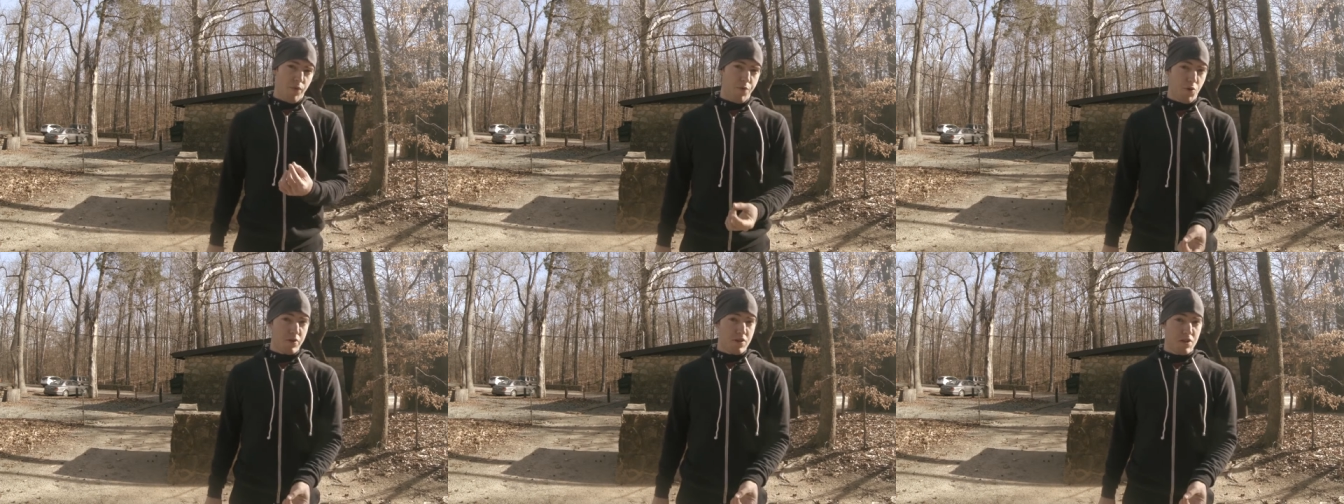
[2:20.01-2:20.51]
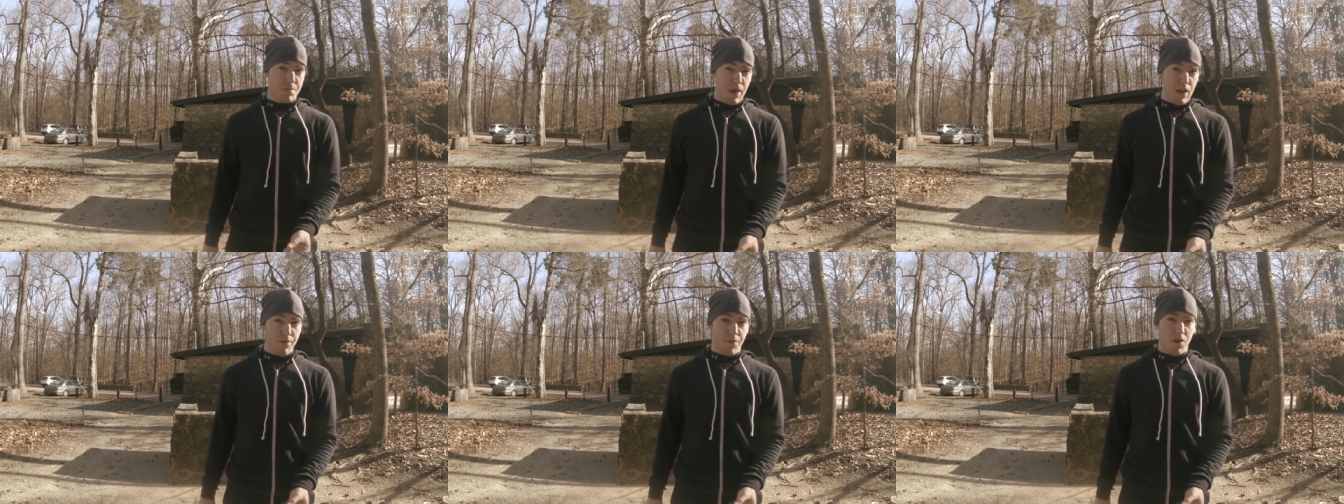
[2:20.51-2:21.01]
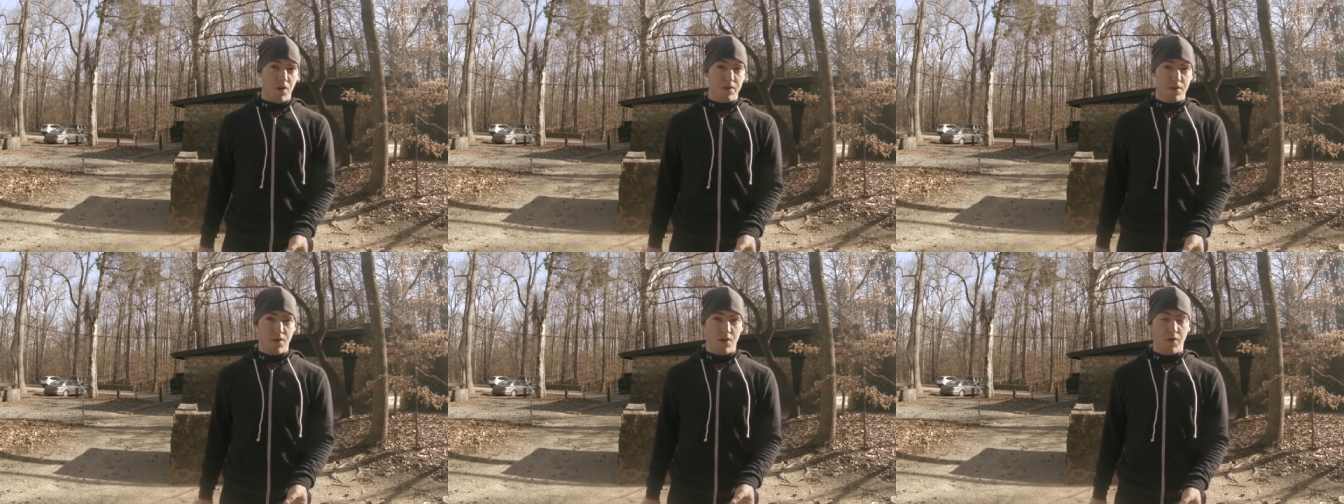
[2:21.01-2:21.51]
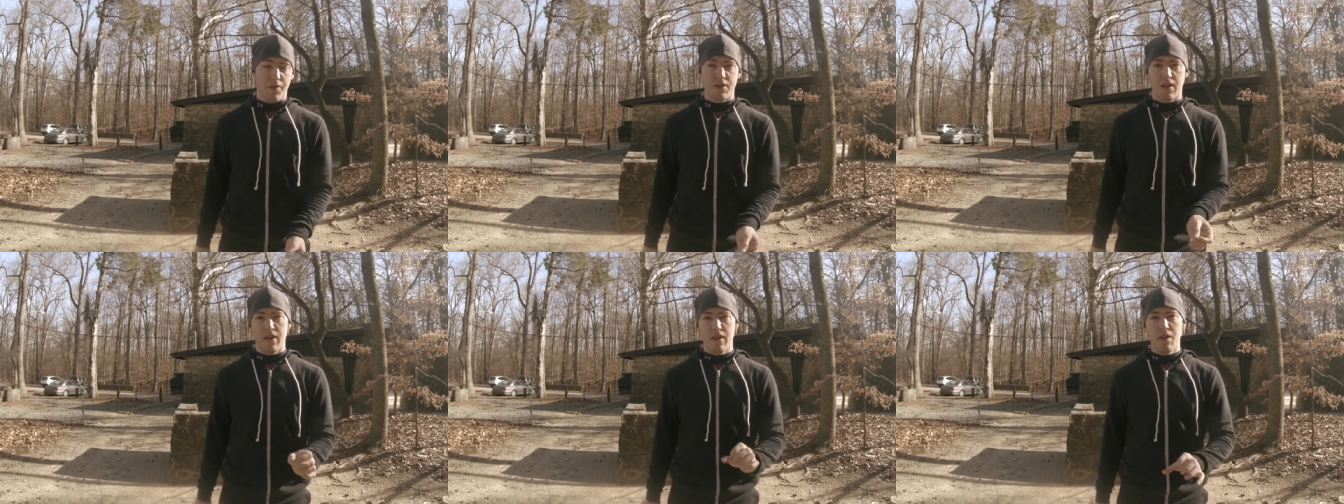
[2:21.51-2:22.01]
For speed vaults, though, there's
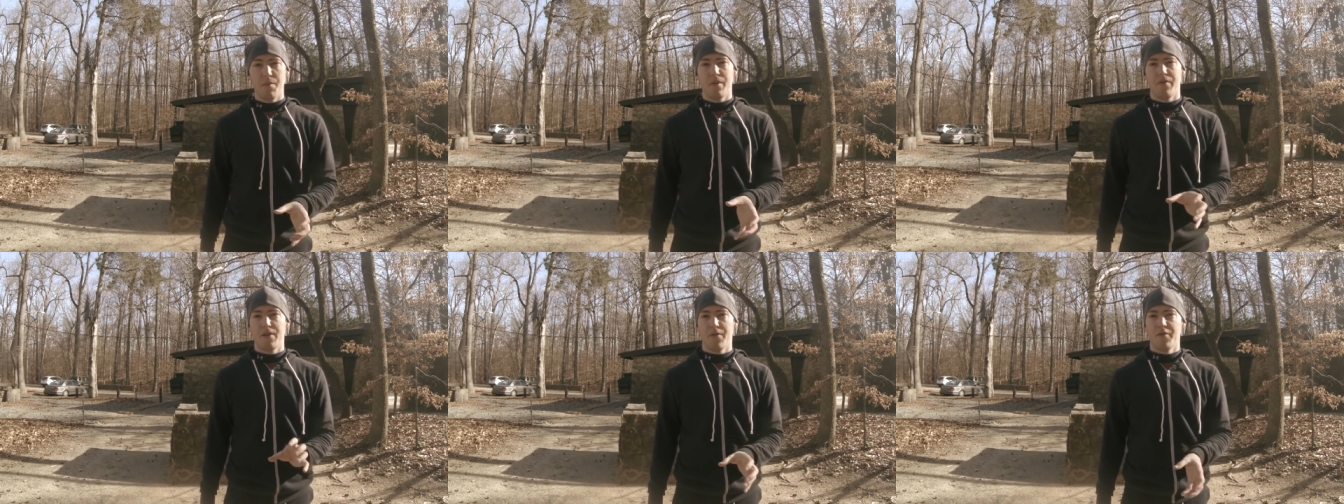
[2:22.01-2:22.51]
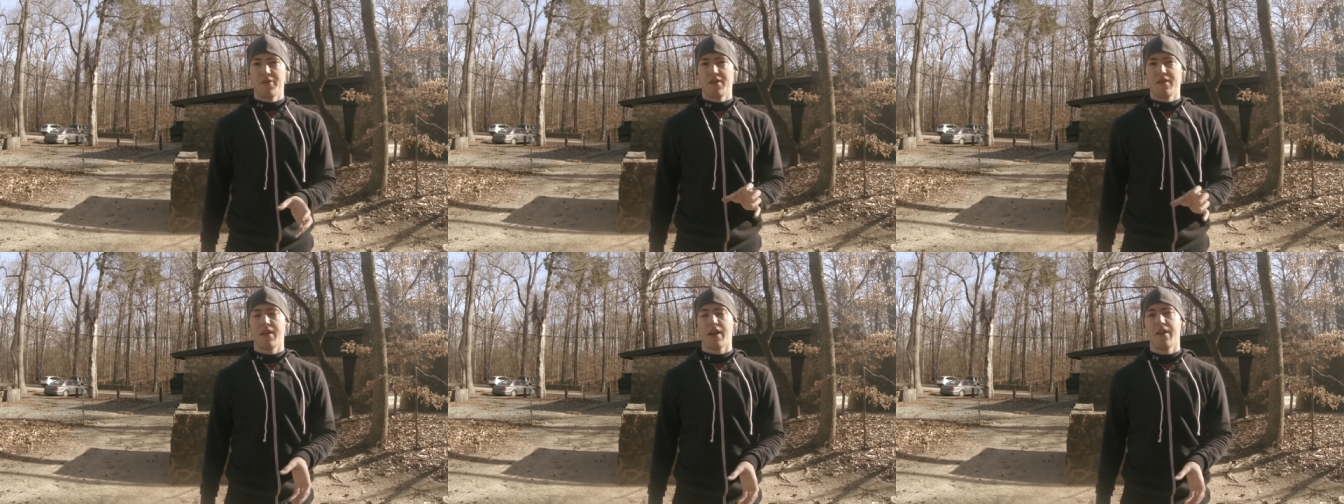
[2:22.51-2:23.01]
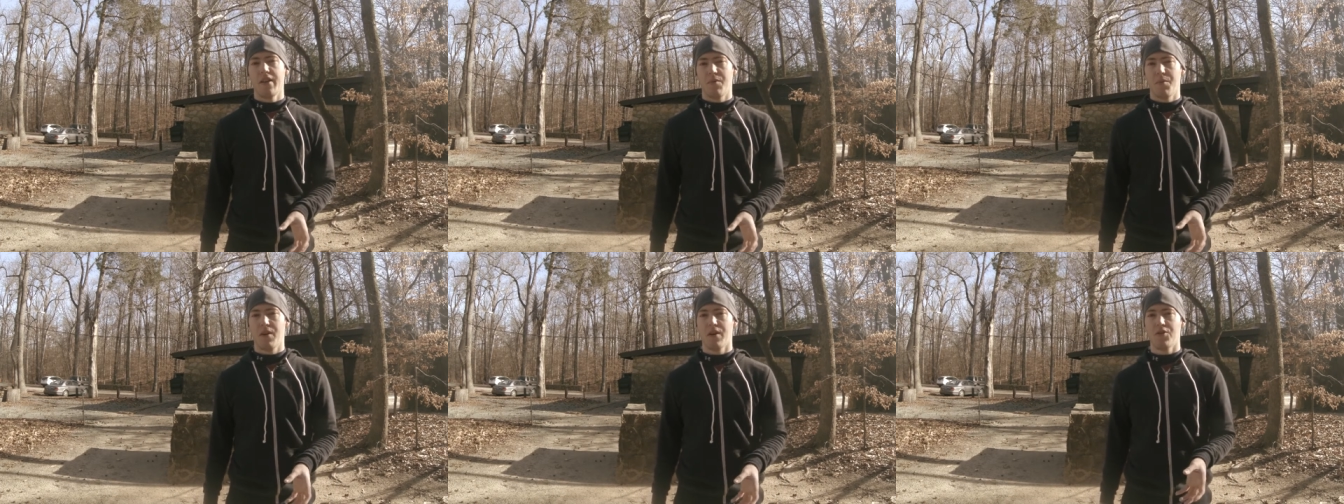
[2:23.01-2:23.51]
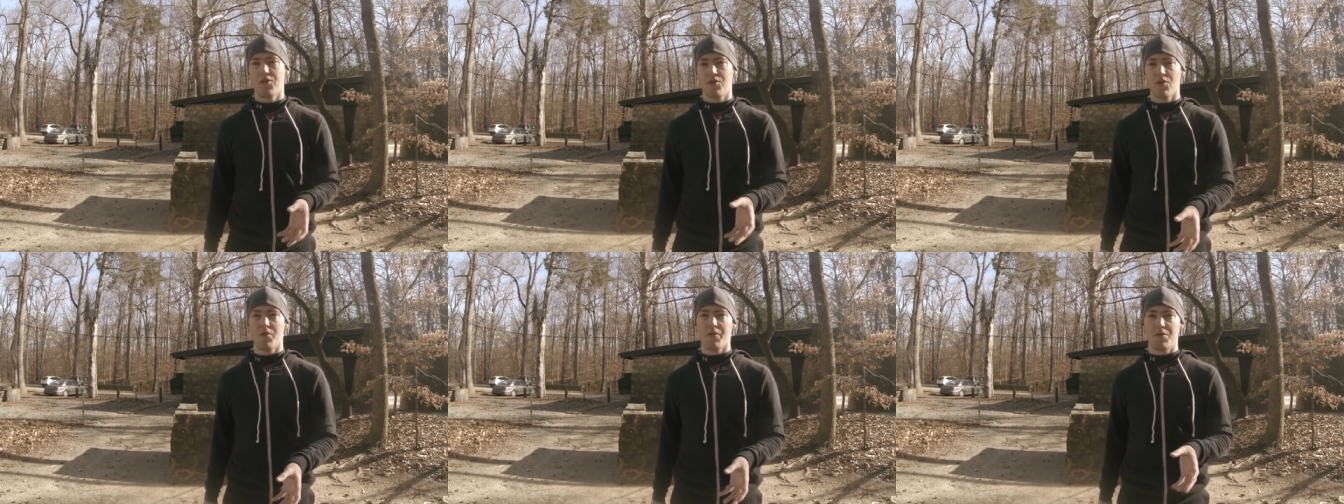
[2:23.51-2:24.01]
a little bit of a difference in technique because your
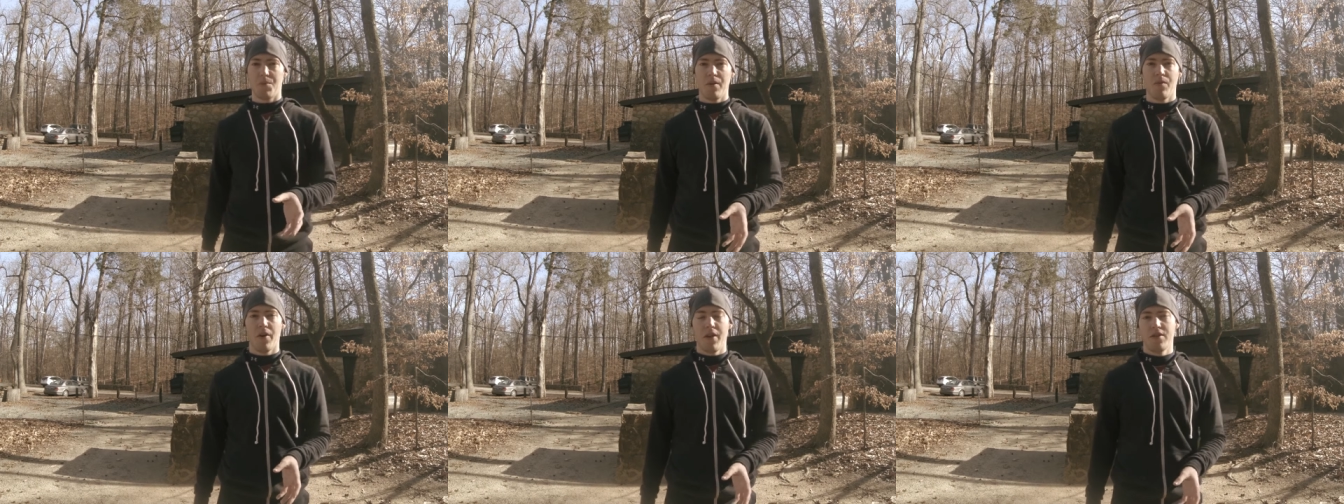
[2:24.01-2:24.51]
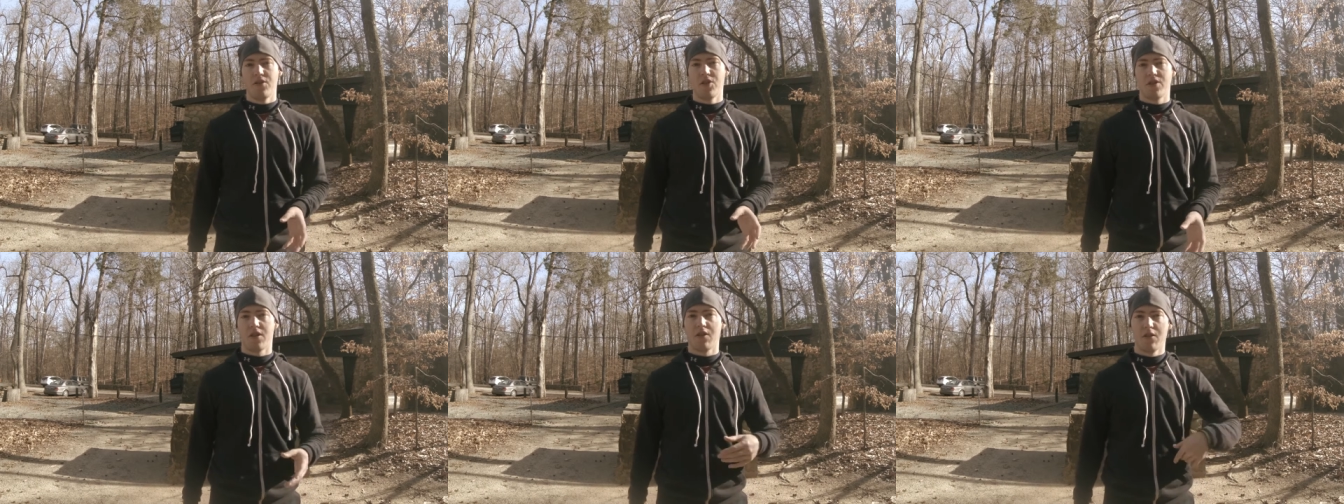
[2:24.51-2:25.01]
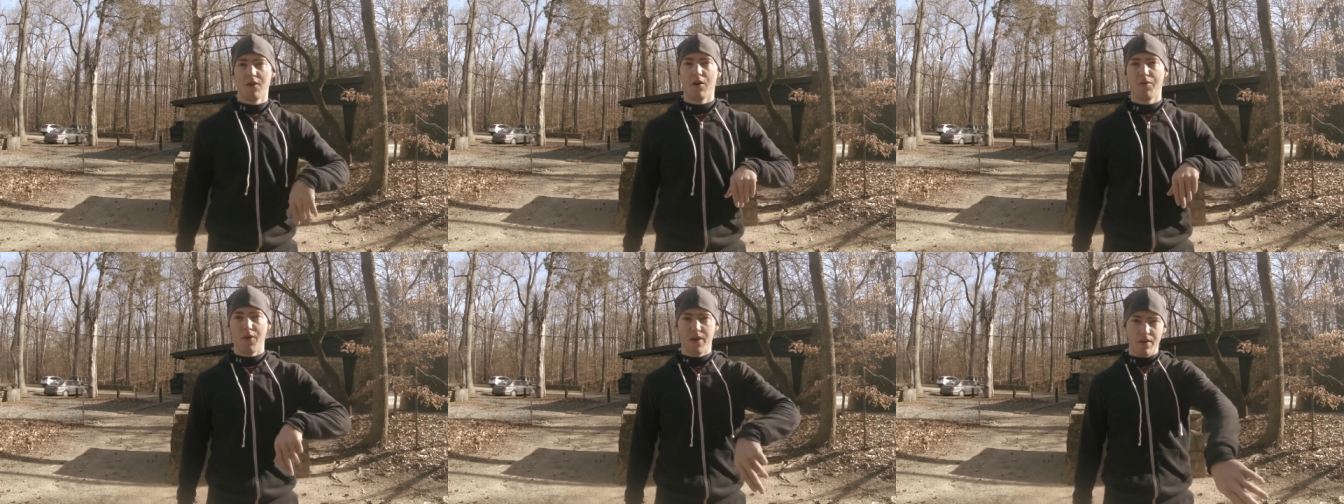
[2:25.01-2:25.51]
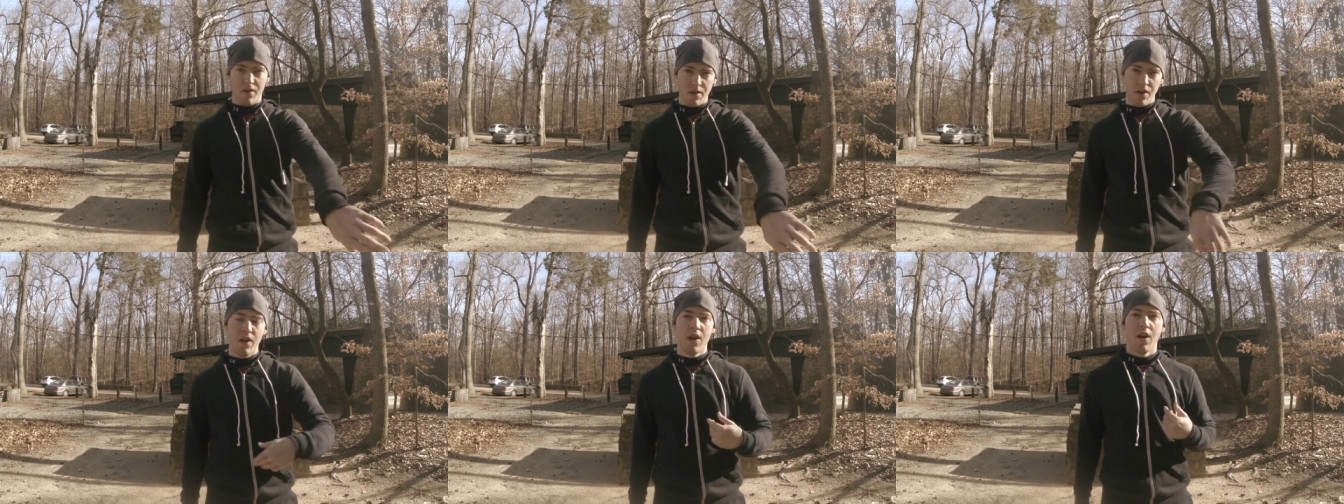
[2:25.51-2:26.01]
goal with a speed vault isn't just to clear over and
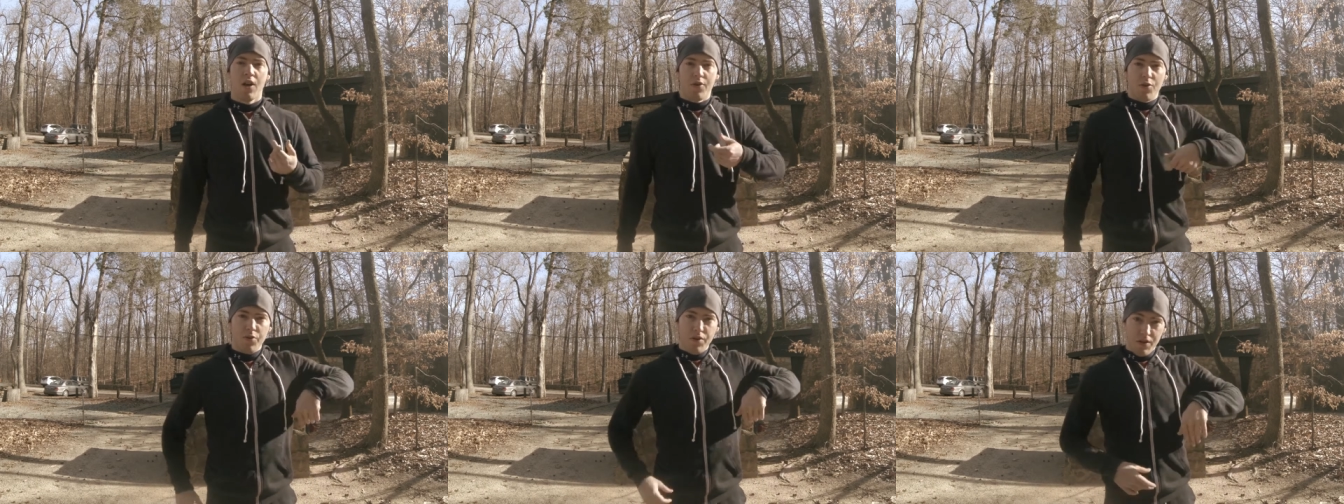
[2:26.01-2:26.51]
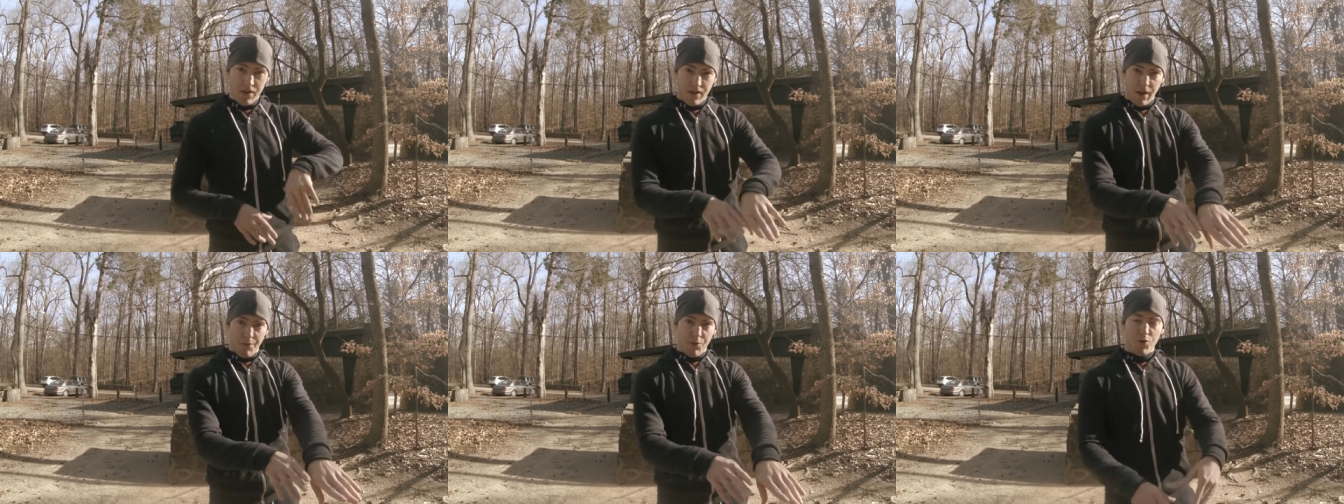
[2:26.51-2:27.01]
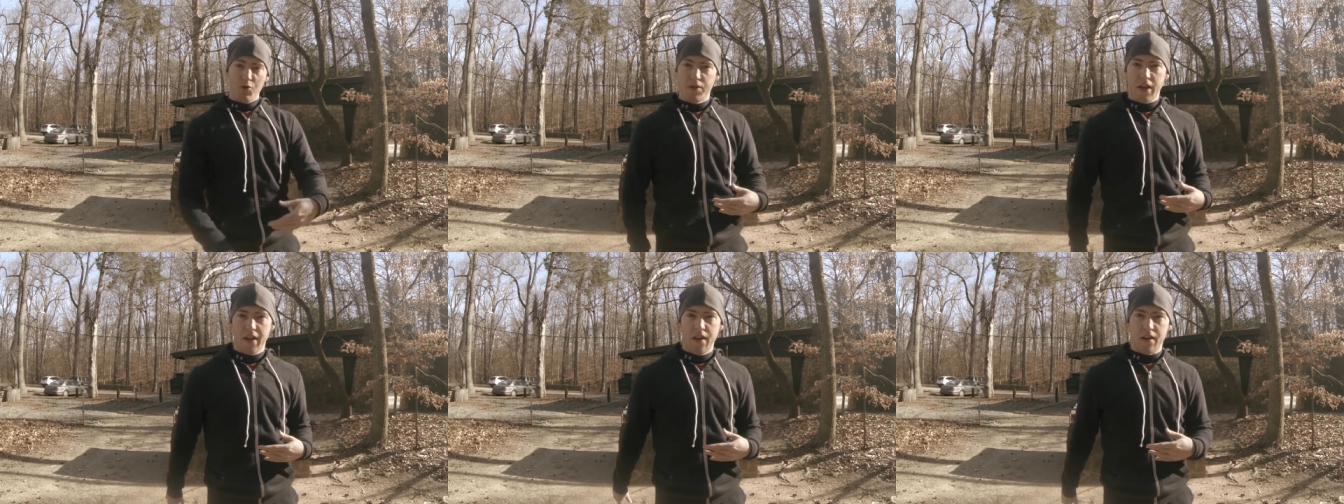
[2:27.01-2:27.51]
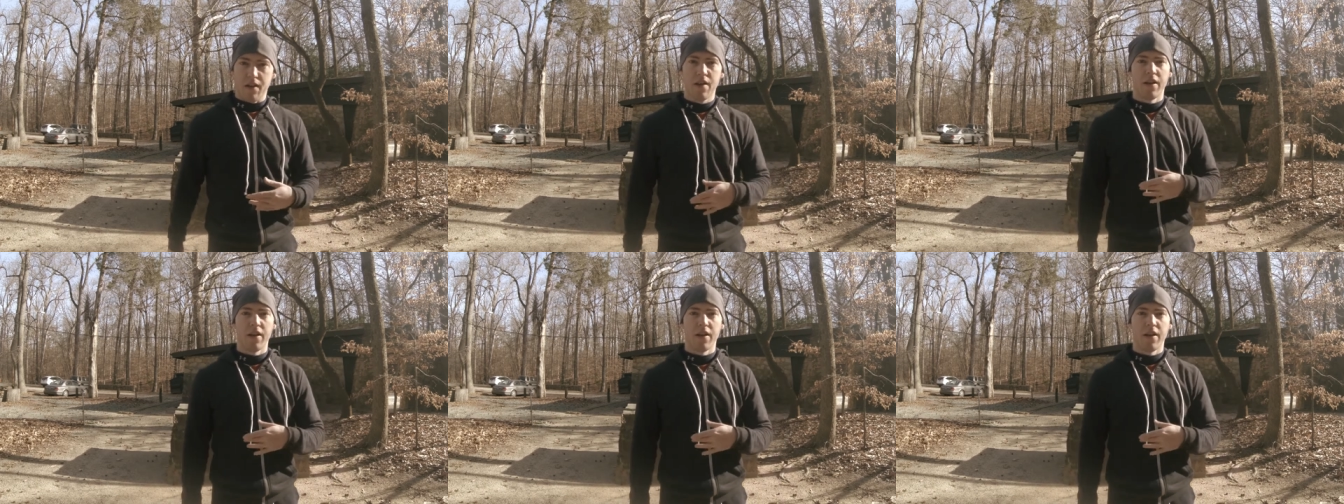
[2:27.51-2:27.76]
do the step through technique.